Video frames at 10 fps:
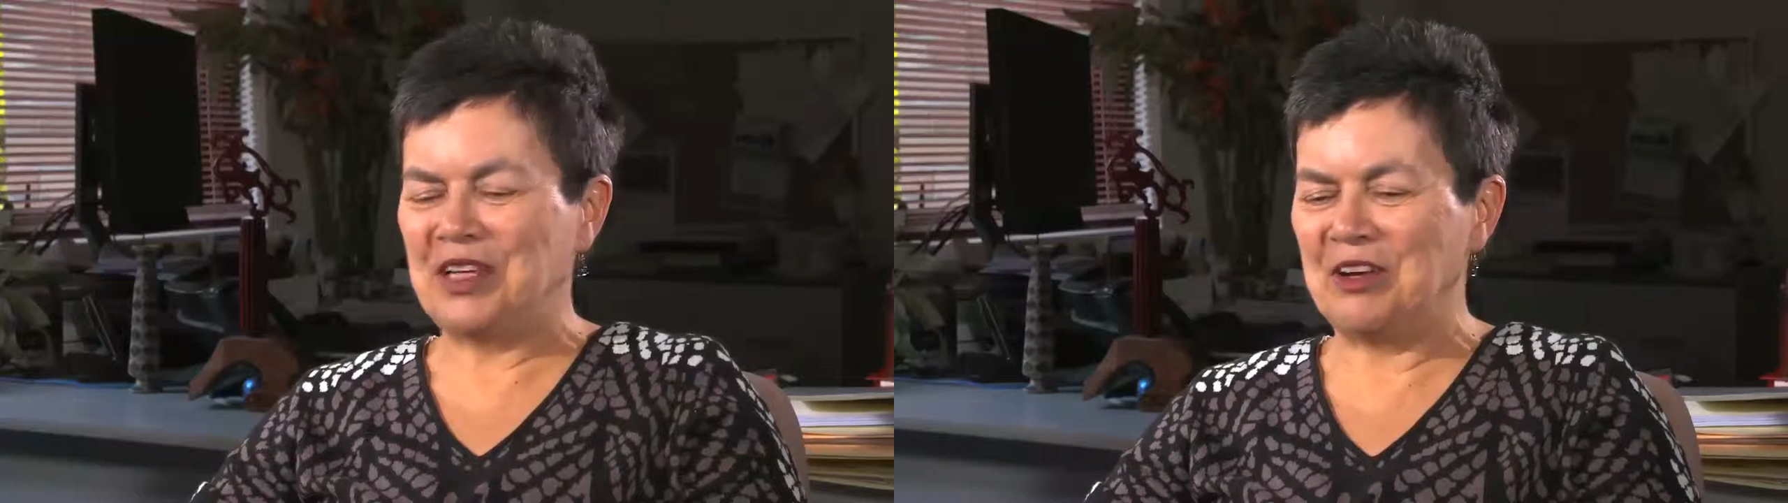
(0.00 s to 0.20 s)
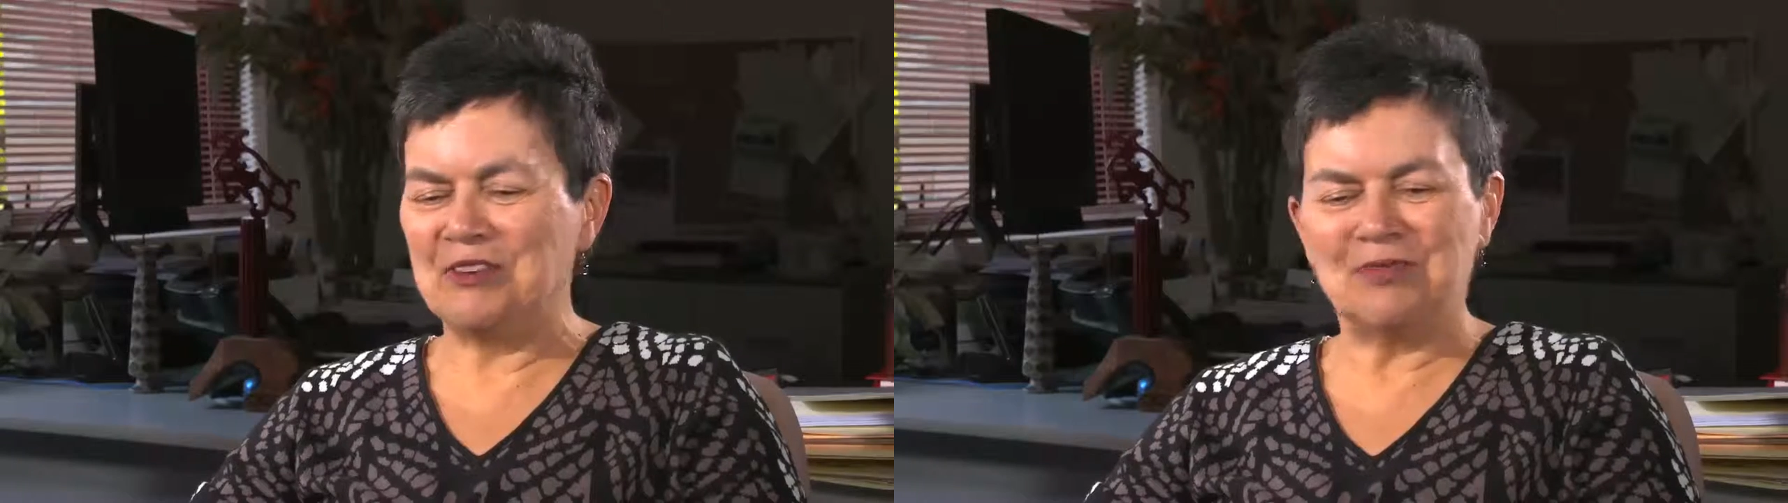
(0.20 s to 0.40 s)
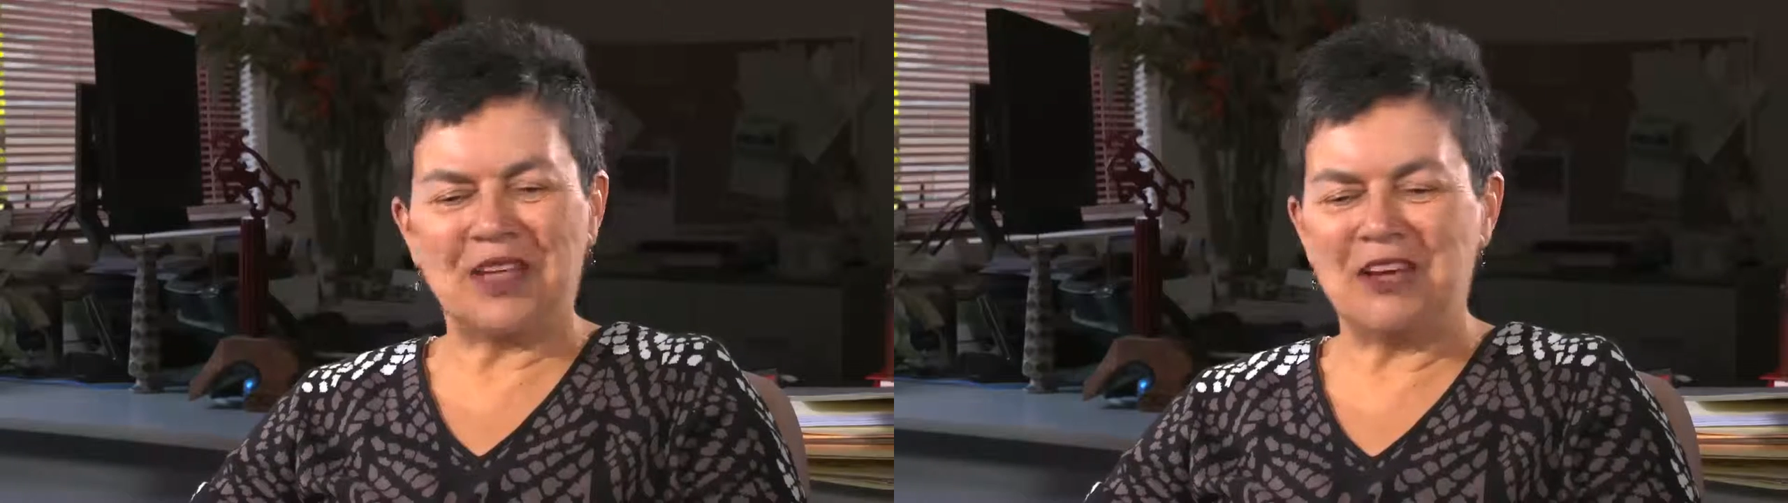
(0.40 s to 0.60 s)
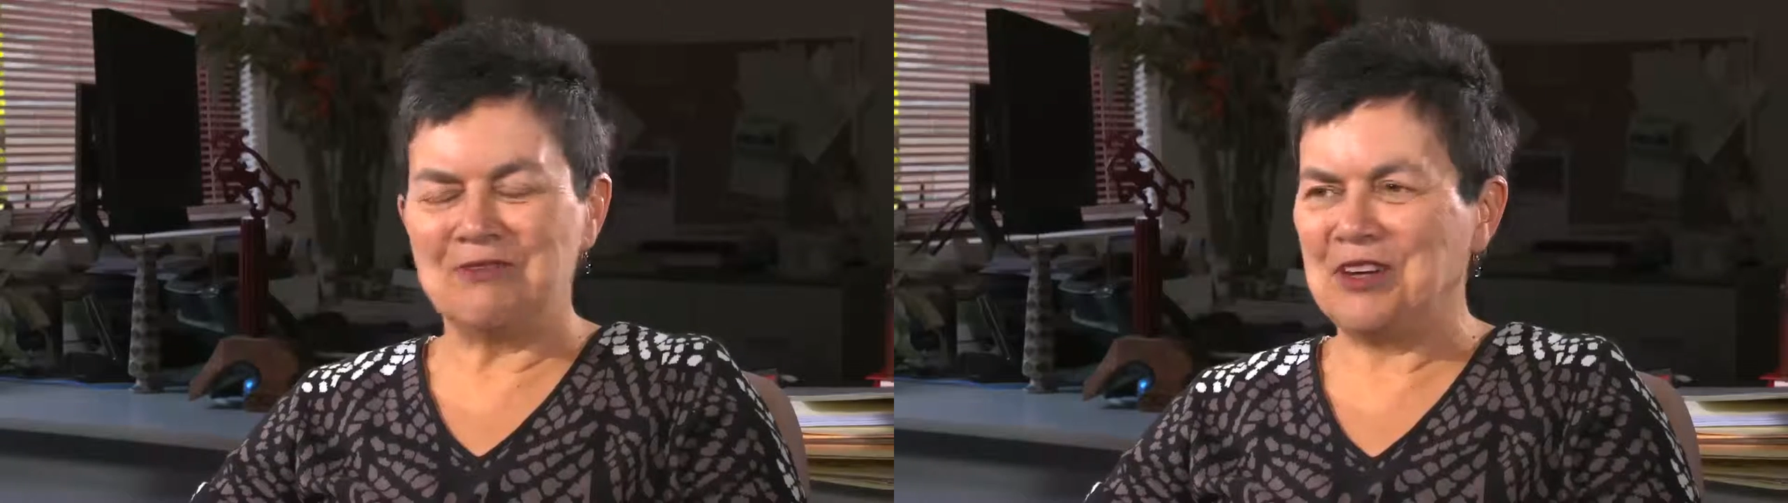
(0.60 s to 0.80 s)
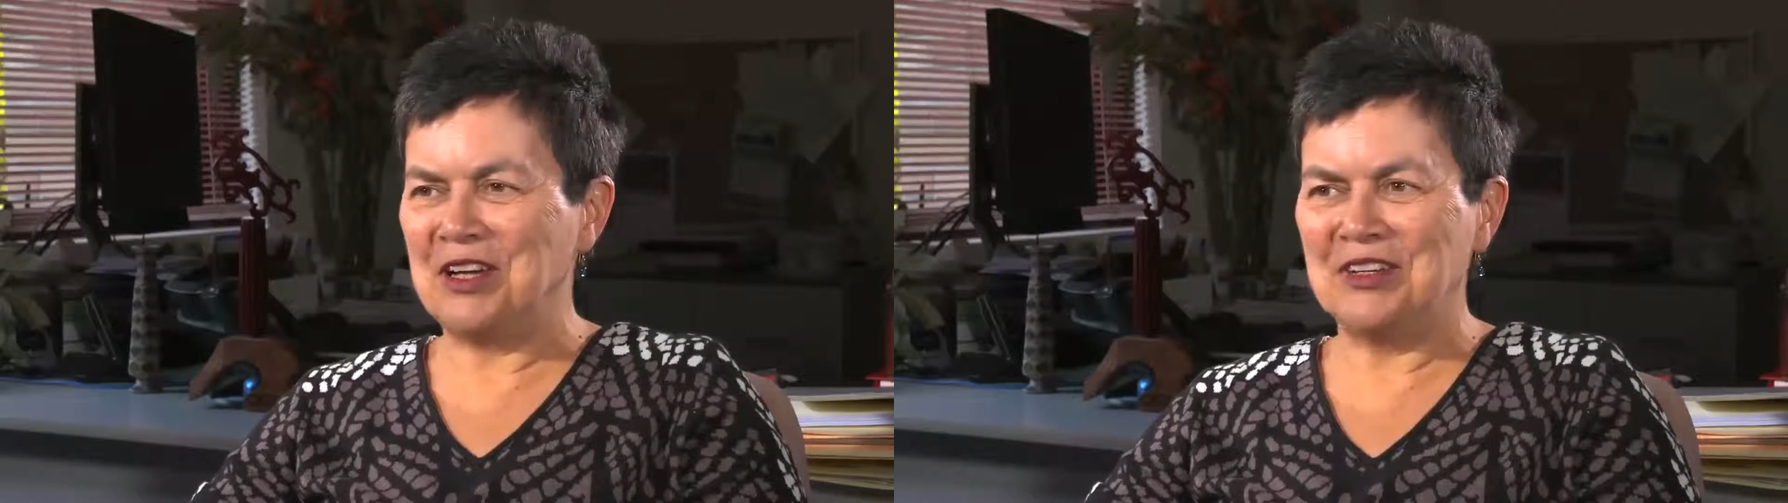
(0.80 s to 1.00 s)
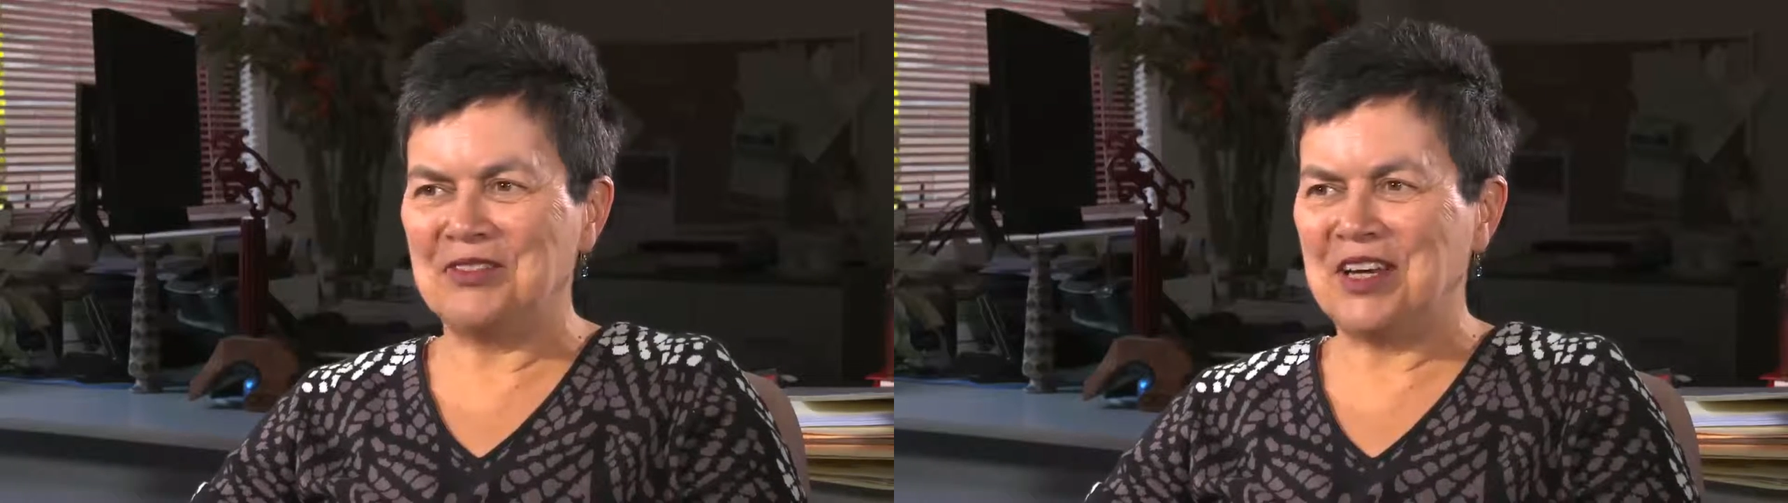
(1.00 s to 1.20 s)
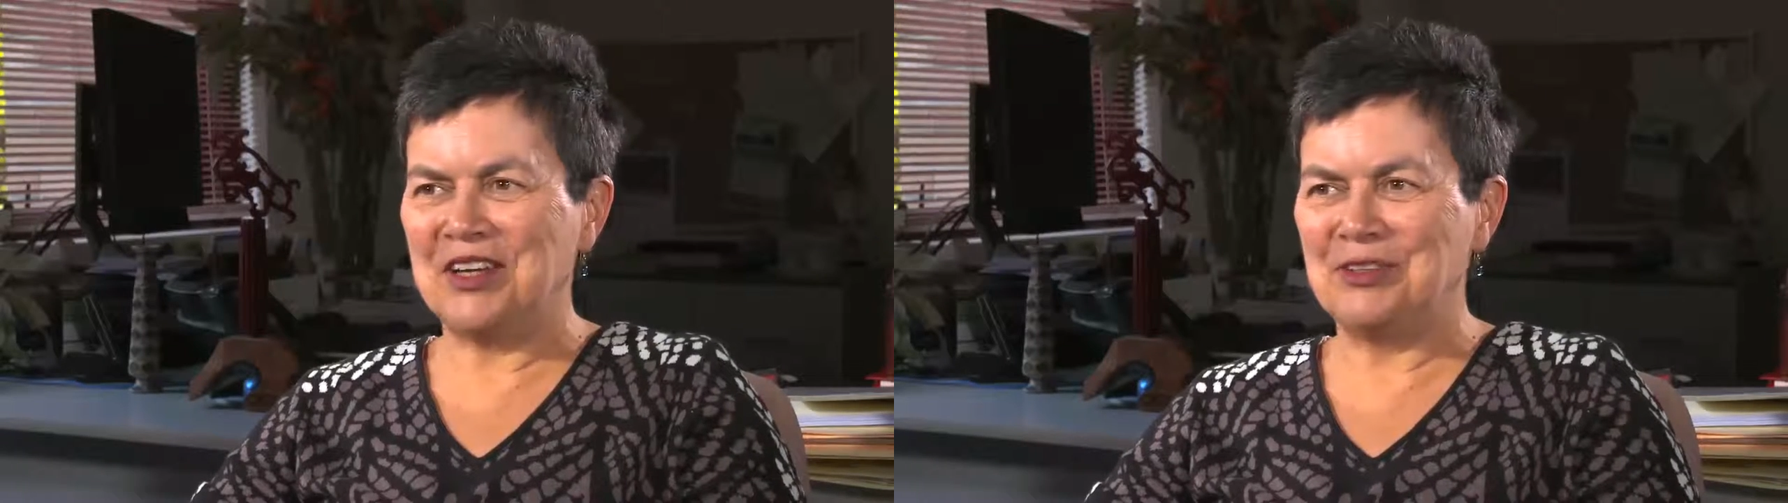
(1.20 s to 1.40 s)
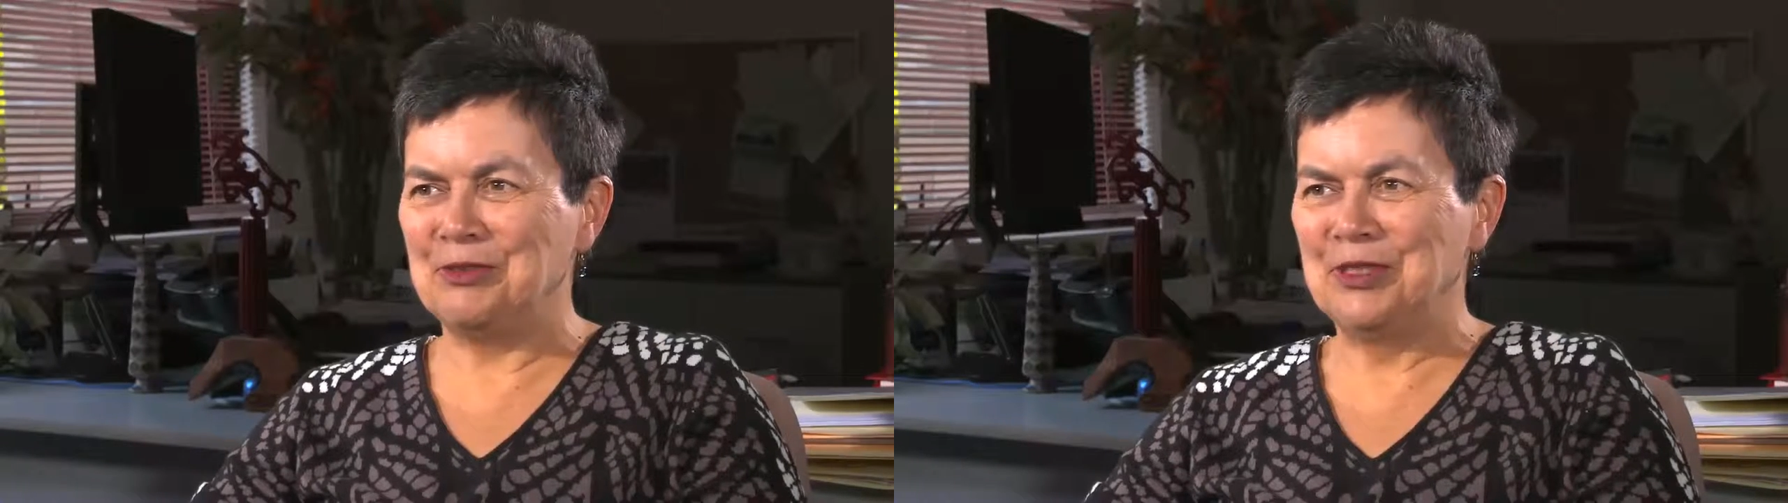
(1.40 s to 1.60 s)
nope, can't find it,
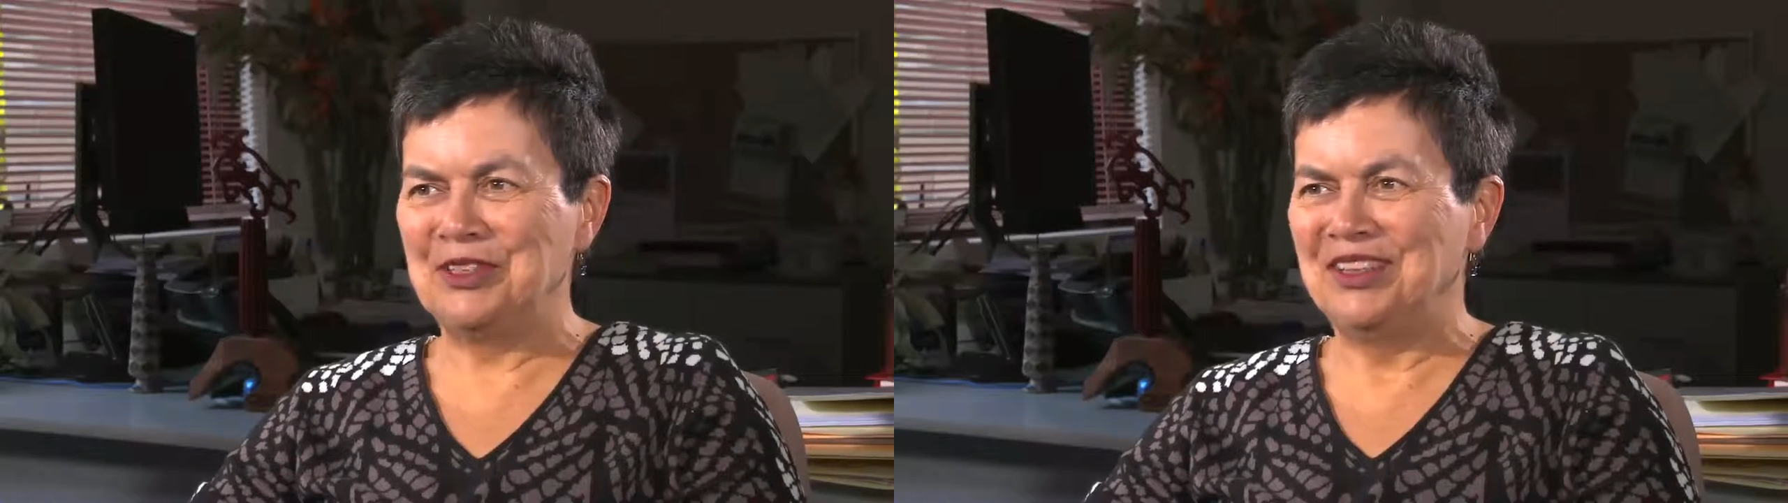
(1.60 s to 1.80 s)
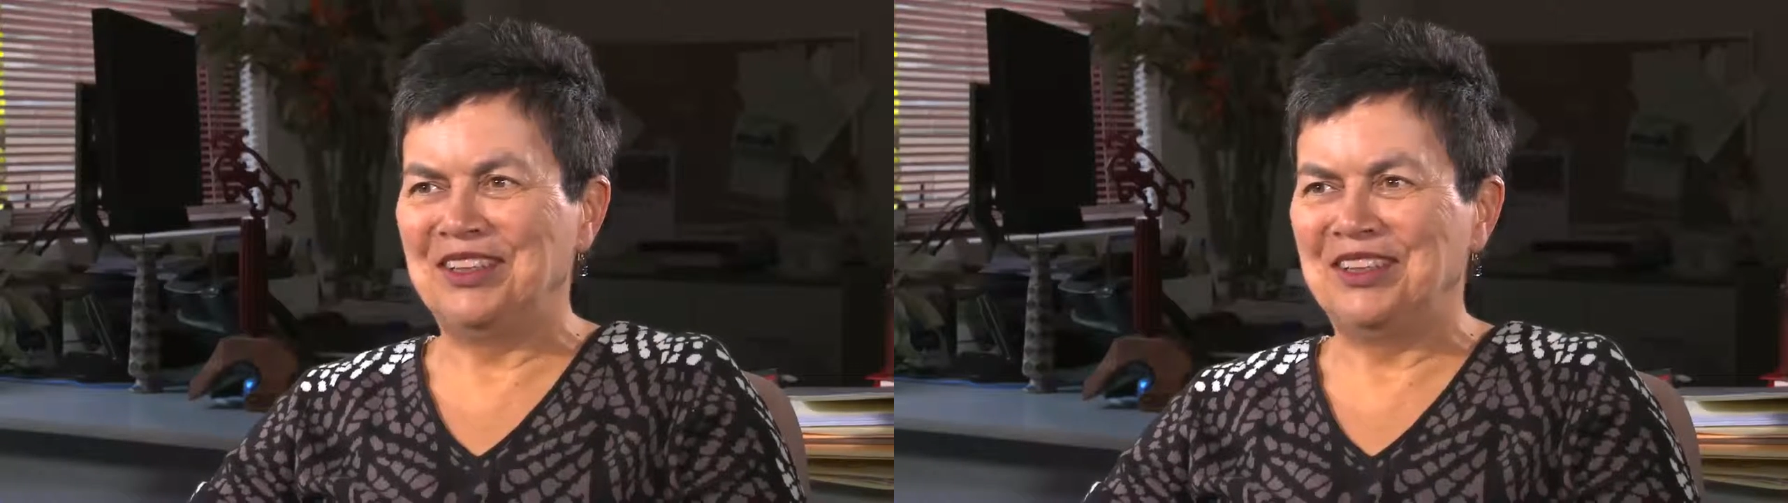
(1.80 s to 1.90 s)
can't do it.